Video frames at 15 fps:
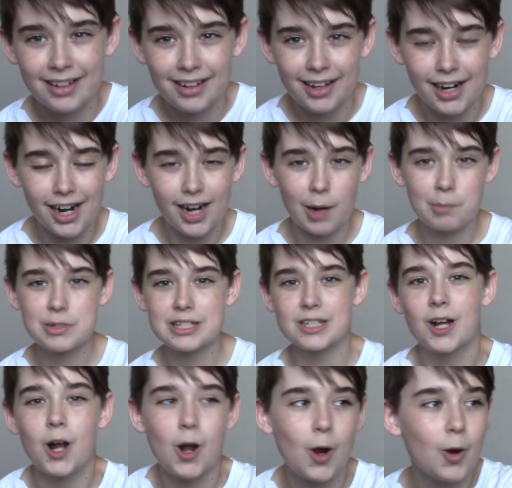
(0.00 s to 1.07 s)
Um,
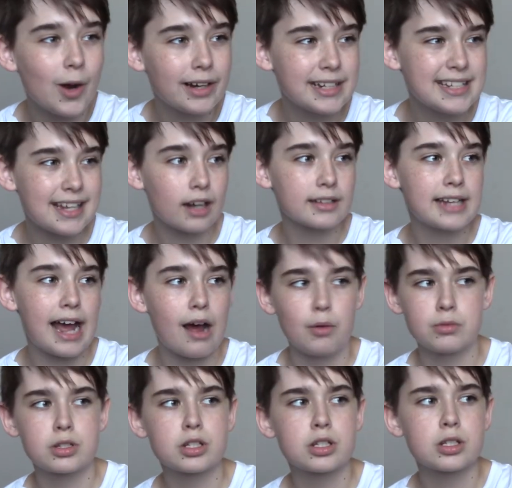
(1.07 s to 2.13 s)
so, and he's out of
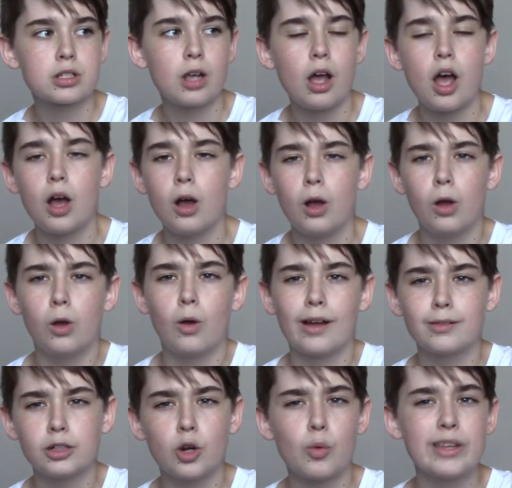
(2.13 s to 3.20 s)
town, so I
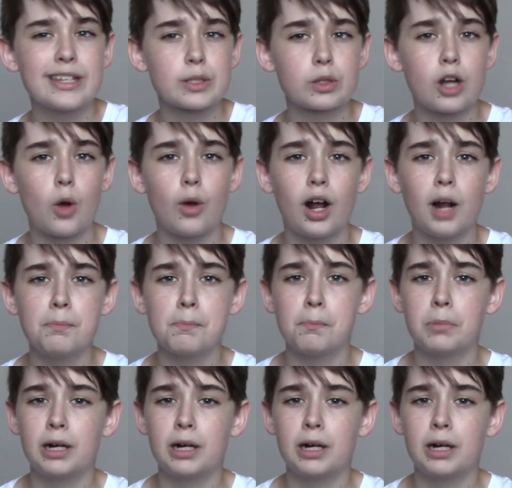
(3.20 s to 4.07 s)
don't know when this will go up,